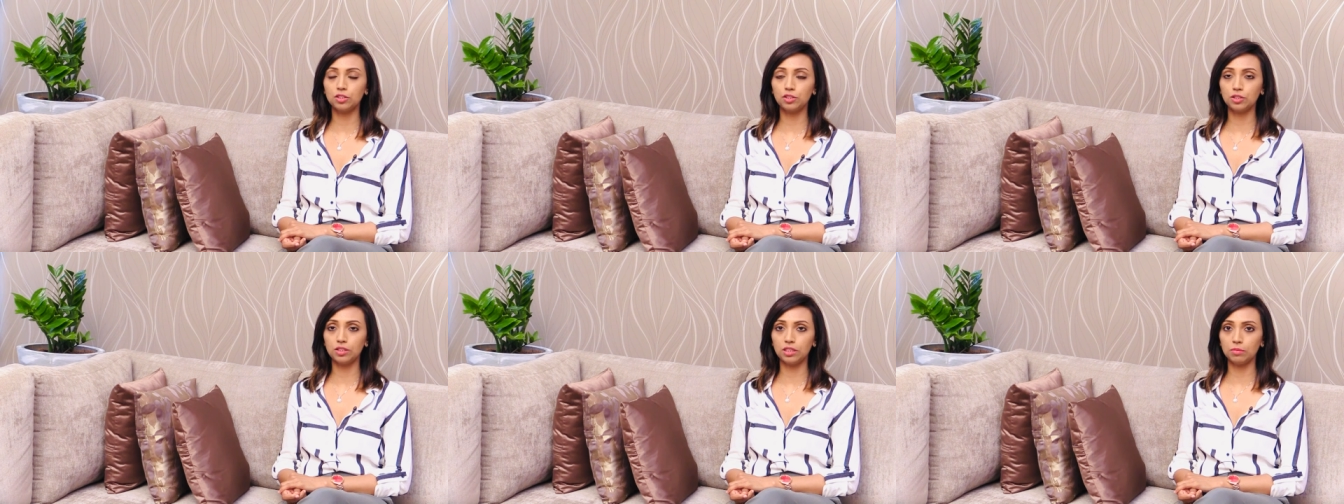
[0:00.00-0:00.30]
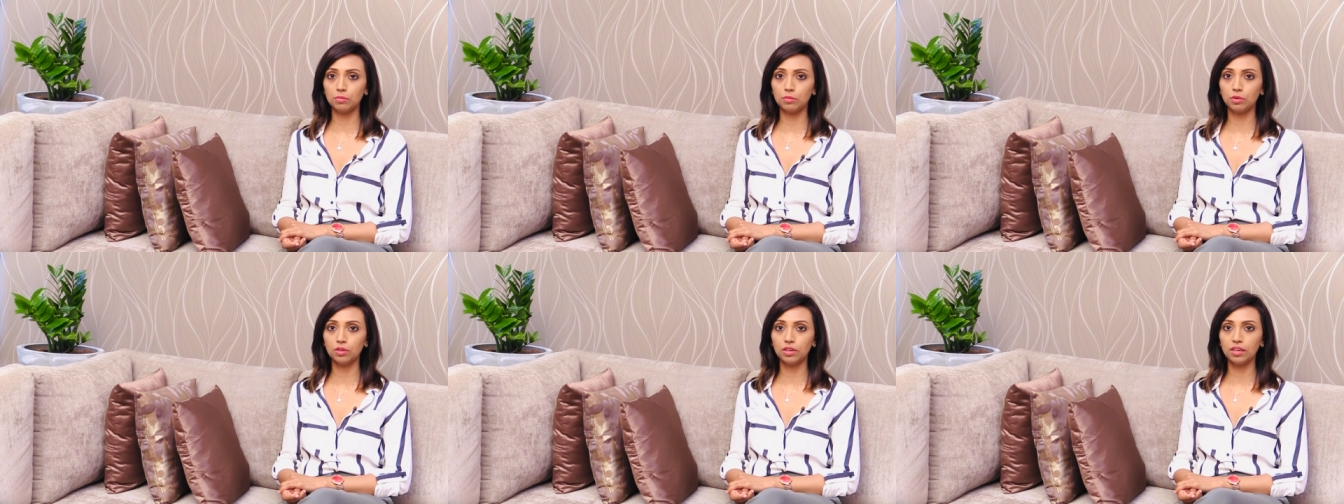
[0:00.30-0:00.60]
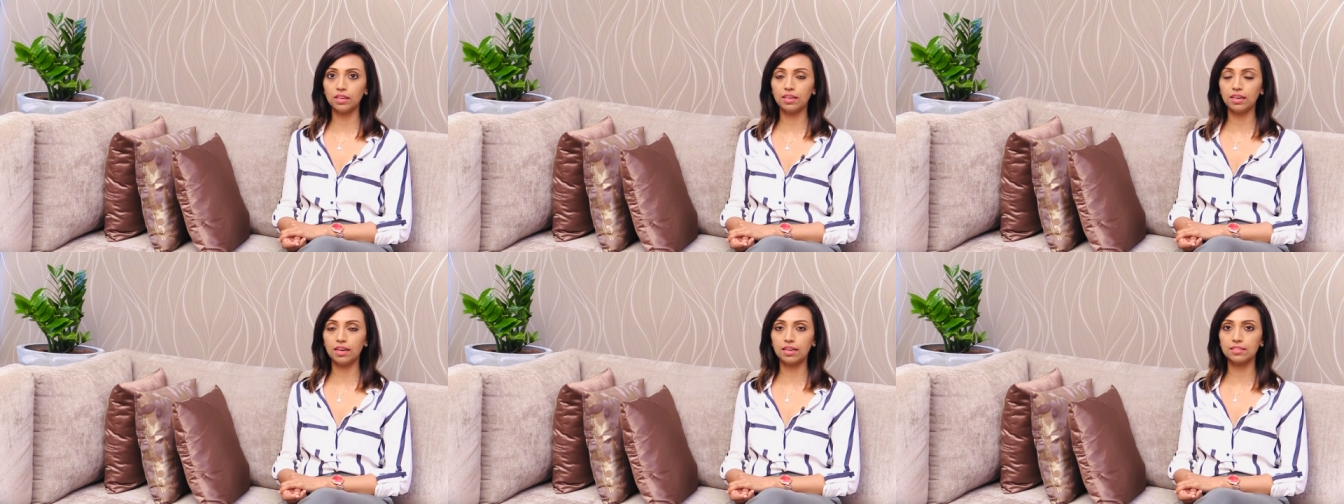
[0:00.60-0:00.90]

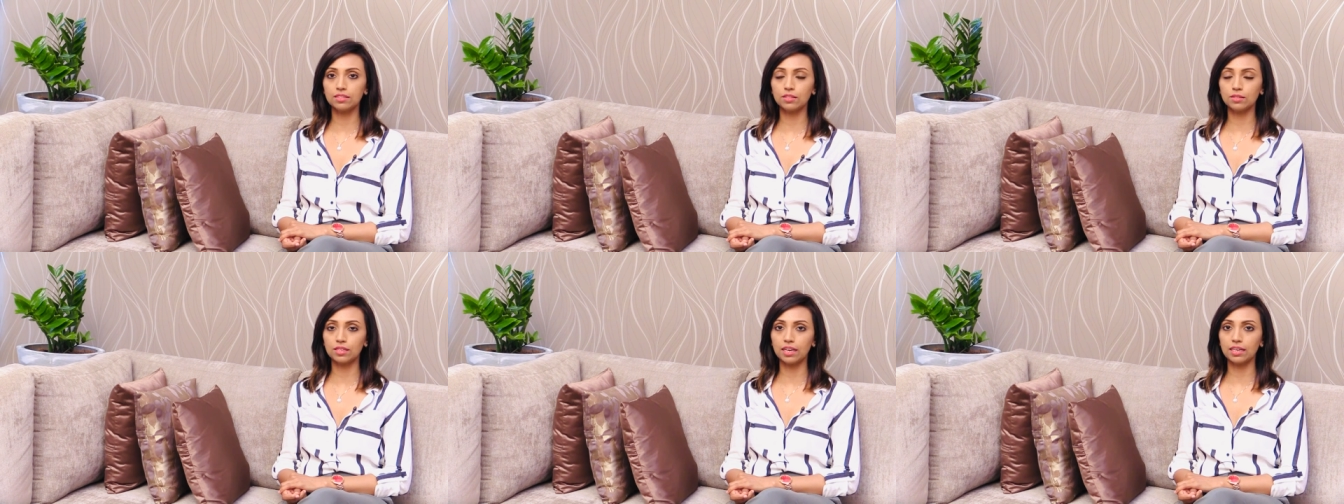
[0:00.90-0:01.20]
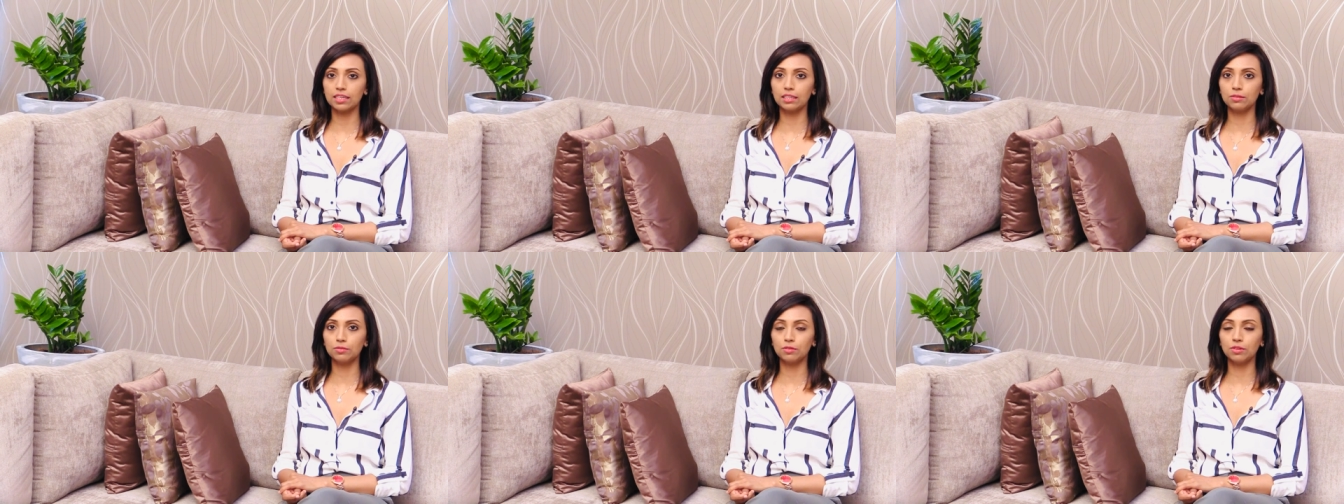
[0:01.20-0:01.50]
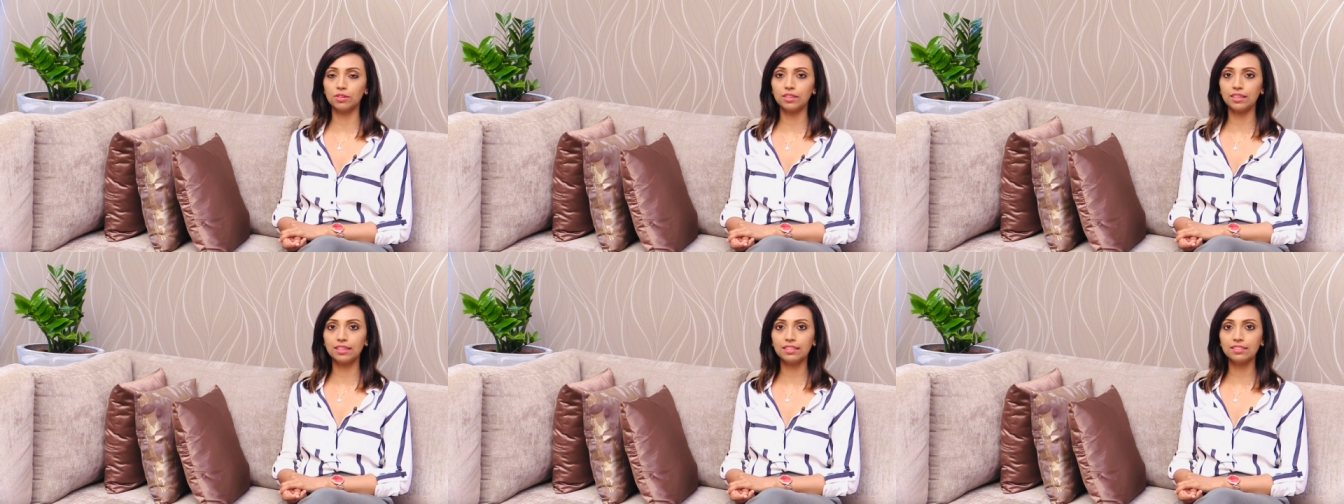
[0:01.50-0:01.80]
GMOA and Society
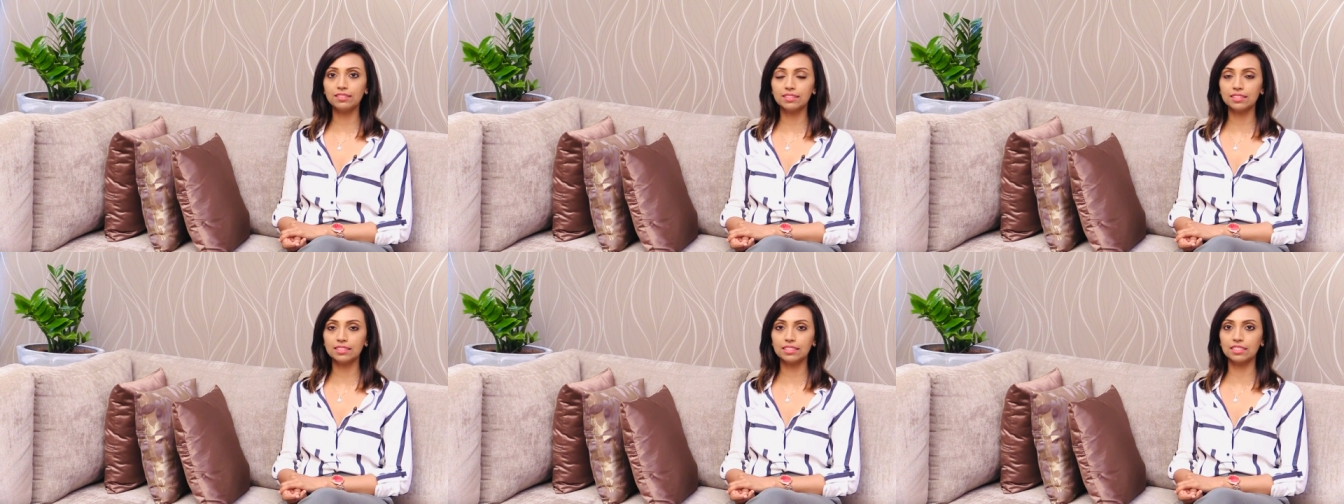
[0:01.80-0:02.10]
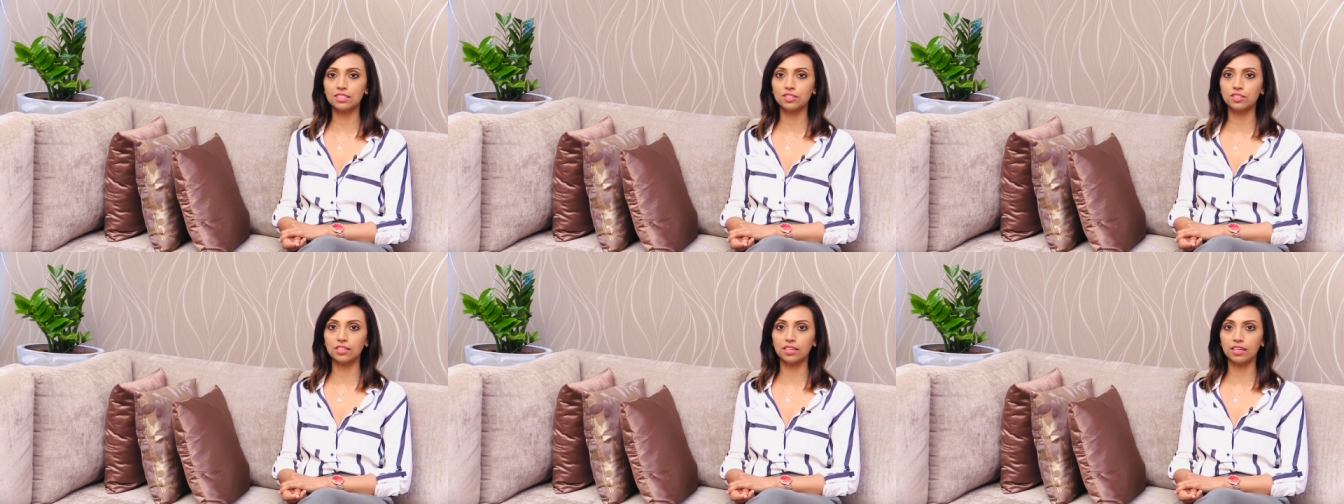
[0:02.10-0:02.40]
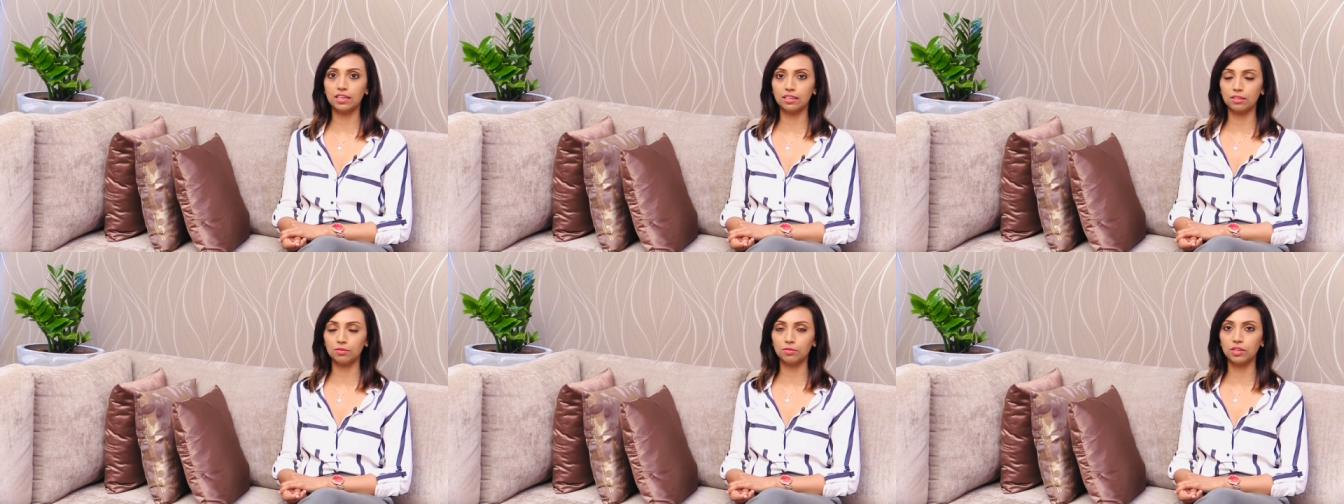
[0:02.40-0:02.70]
for Health Research and
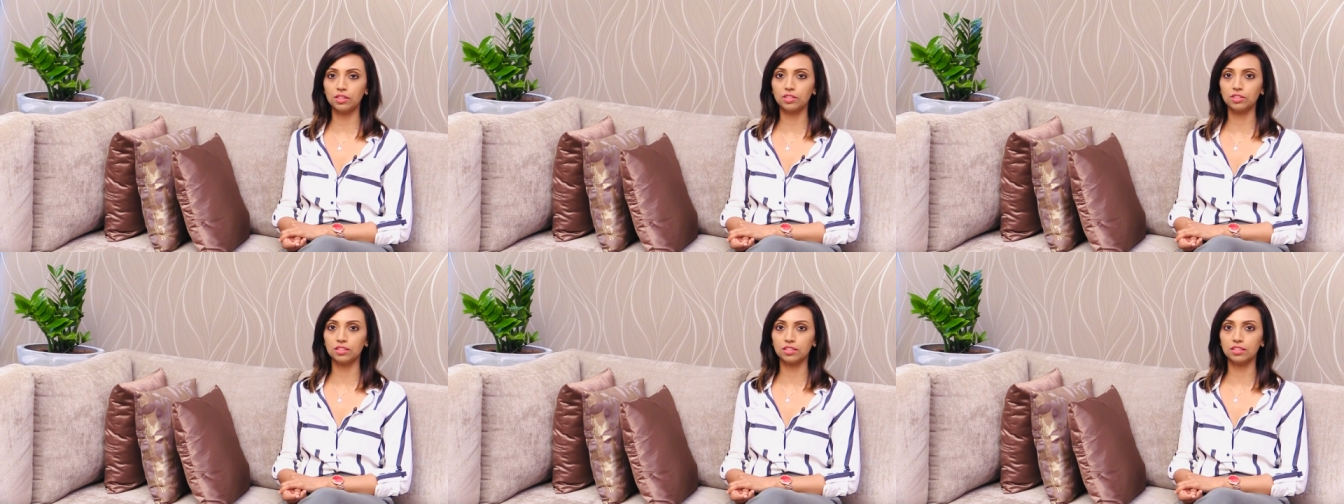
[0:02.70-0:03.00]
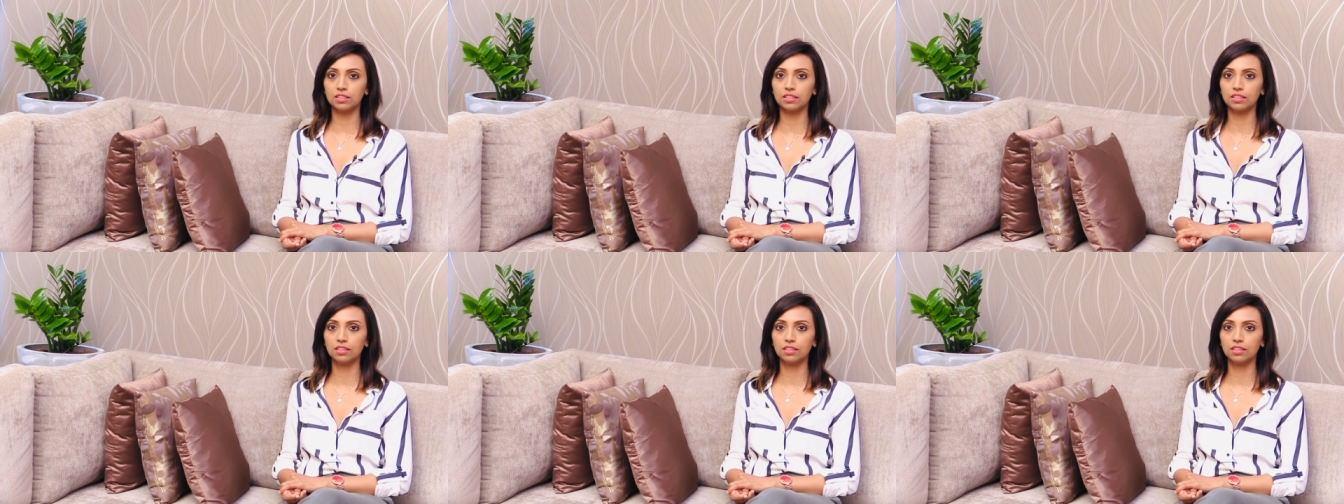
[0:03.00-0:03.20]
Innovation.